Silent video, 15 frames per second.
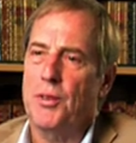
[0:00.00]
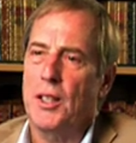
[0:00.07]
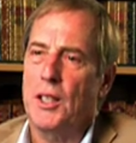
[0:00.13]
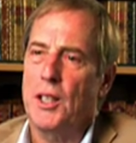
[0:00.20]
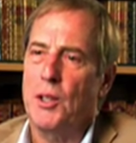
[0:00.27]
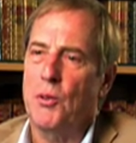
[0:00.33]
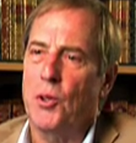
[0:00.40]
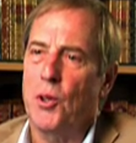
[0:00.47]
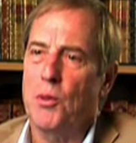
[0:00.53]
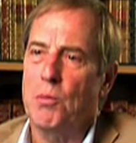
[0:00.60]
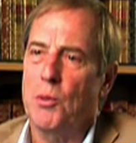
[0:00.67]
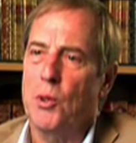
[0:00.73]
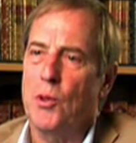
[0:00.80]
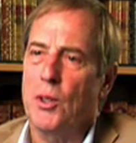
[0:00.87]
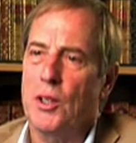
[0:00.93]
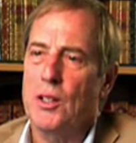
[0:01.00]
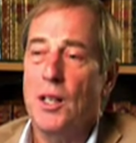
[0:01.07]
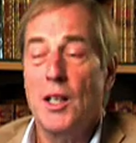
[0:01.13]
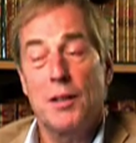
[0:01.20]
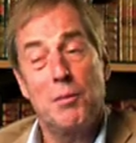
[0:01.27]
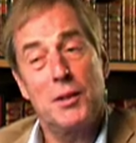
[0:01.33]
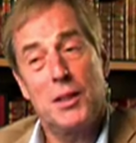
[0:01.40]
that he wrote more.
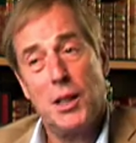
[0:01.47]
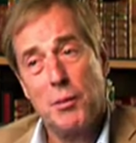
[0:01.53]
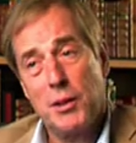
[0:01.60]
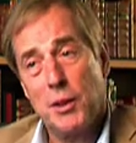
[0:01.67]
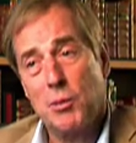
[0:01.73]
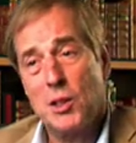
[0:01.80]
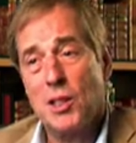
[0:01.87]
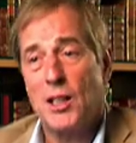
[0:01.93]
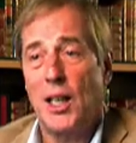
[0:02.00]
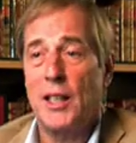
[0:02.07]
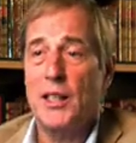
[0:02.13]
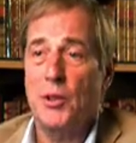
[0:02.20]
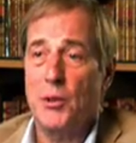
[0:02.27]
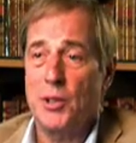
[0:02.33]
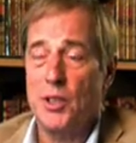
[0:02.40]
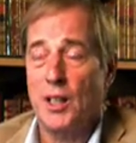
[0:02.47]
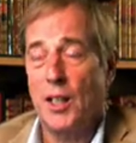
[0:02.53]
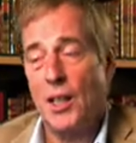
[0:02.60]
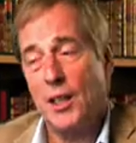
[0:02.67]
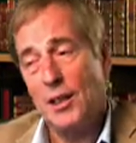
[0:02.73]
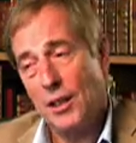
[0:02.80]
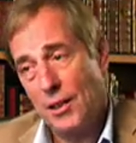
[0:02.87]
Some of them were slightly
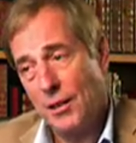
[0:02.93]
risque.